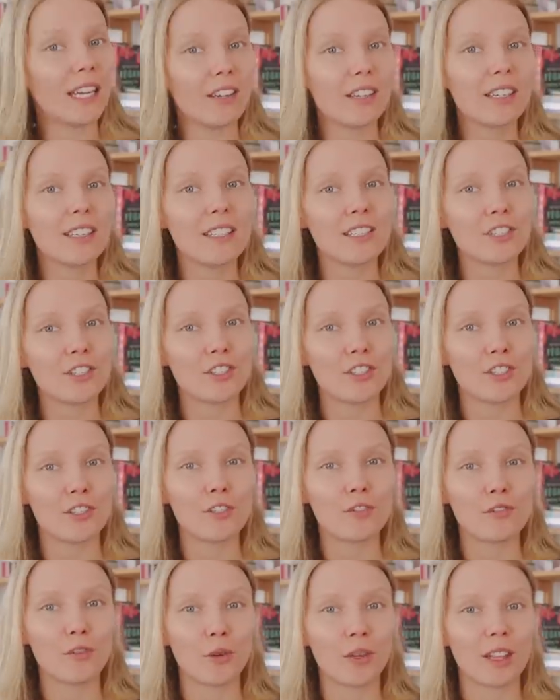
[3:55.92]
air
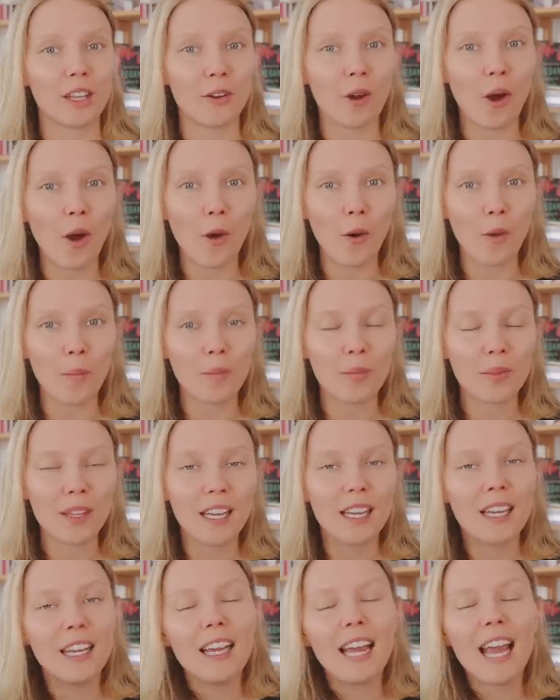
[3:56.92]
conditioners for their home.
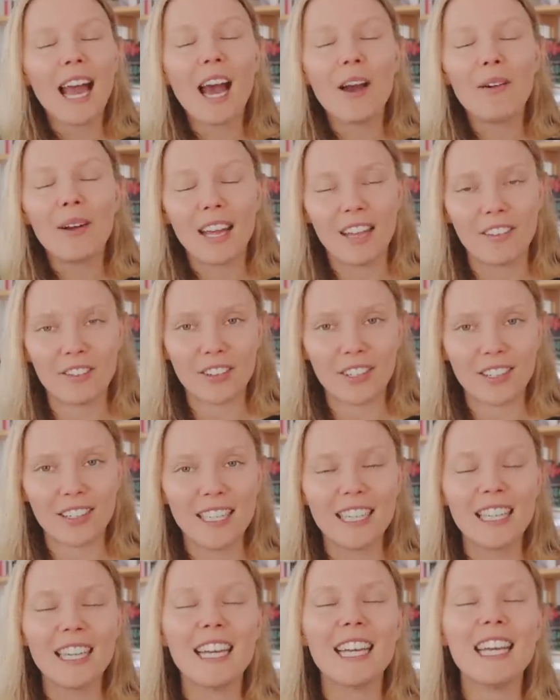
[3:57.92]
However,
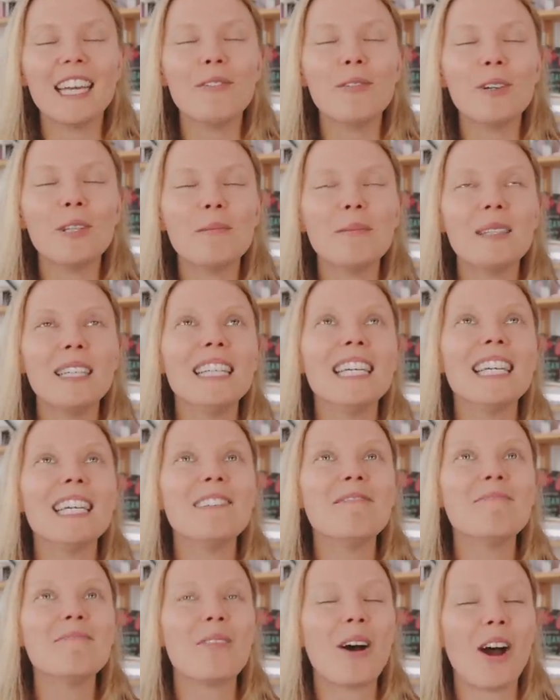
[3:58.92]
it would be
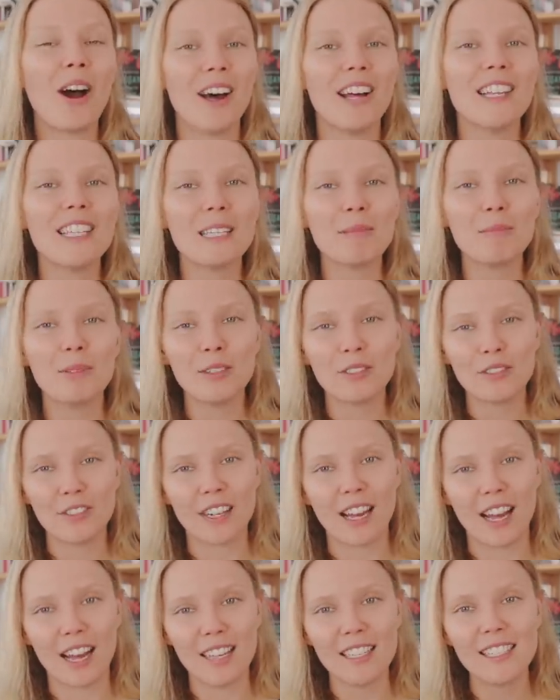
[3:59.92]
impossible
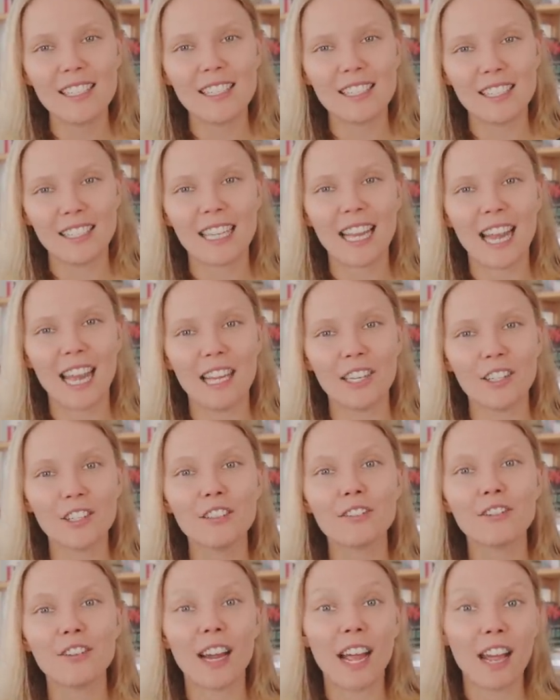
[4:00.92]
for us to
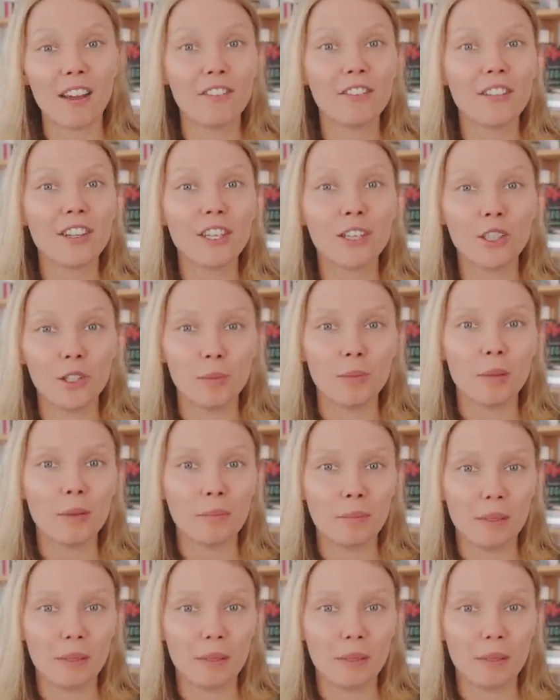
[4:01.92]
cater for every human